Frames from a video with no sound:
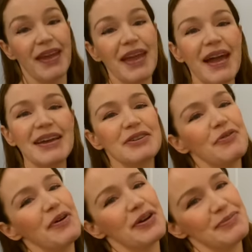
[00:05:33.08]
Hey guys,
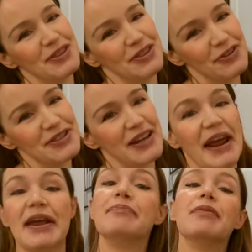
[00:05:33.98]
welcome to Thursday
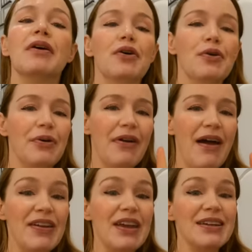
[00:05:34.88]
night. We're
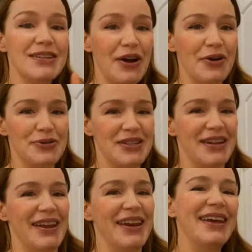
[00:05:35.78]
having tacos
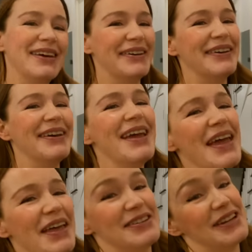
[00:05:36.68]
tonight.
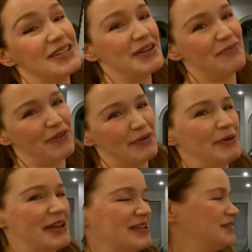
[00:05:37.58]
It's actually a
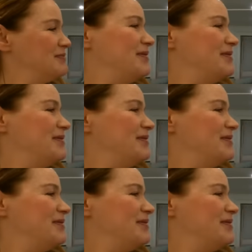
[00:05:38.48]
pretty easy